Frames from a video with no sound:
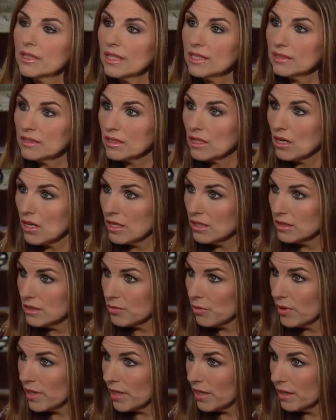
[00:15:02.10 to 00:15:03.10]
that's God's
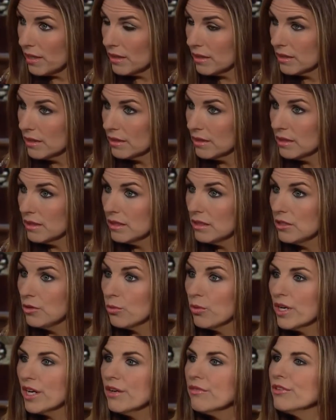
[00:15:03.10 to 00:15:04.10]
way.
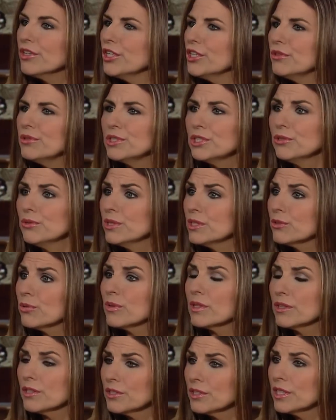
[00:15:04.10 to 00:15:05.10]
Whatever you do is
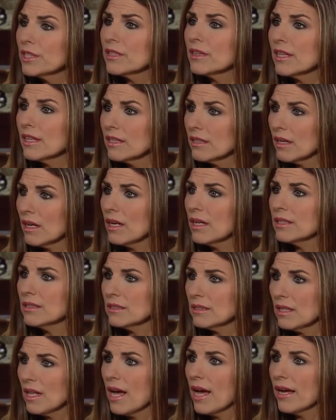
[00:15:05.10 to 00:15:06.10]
what they're going to think God is
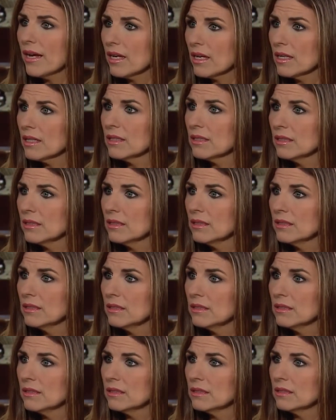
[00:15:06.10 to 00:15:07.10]
yeah. like. Yeah.
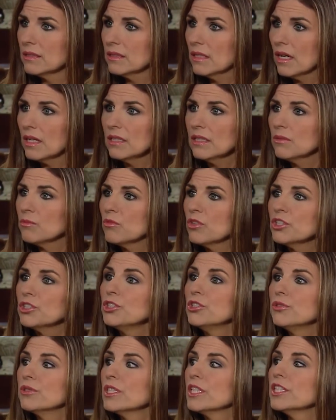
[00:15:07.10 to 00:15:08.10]
God that's doesn't it. want
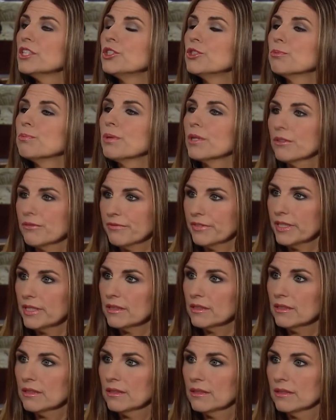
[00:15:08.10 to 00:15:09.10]
you unless you're
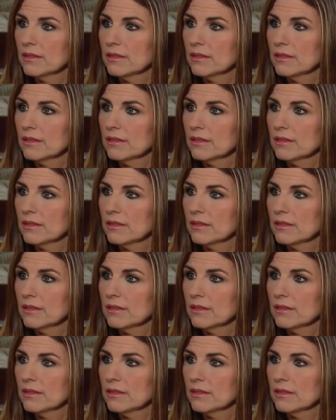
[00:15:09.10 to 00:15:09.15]
perfect.